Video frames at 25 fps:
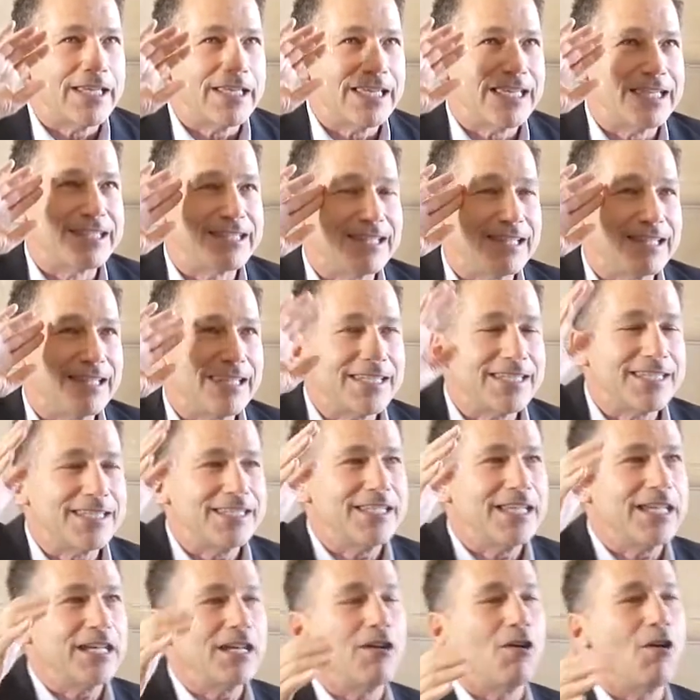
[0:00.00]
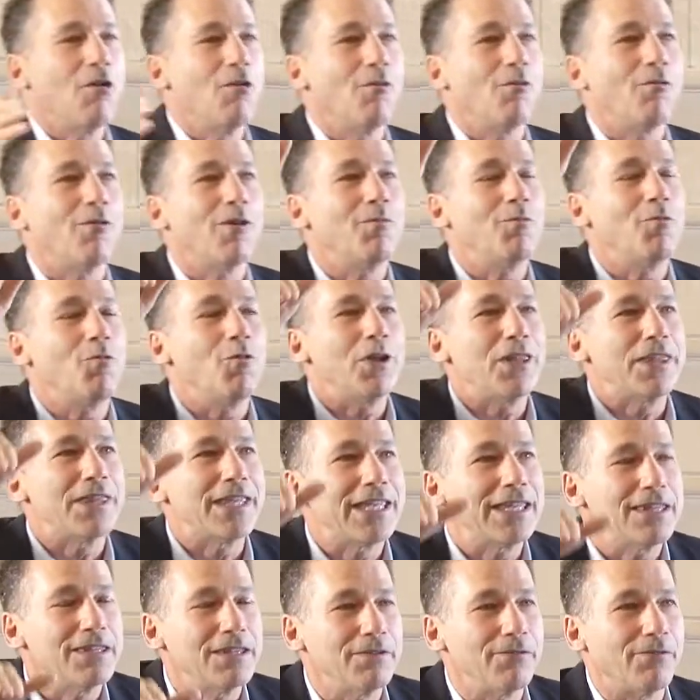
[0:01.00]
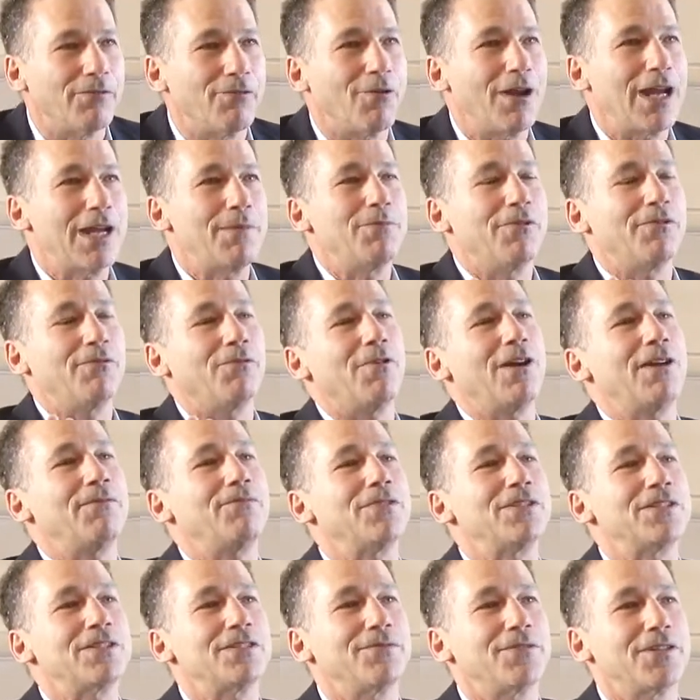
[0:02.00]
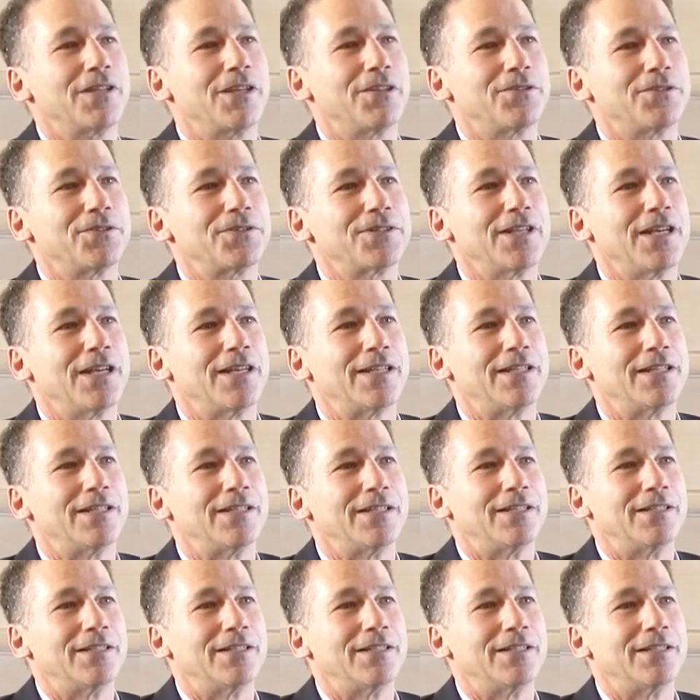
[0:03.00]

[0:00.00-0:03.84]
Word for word: it's listening from within the frame of reference of the other side.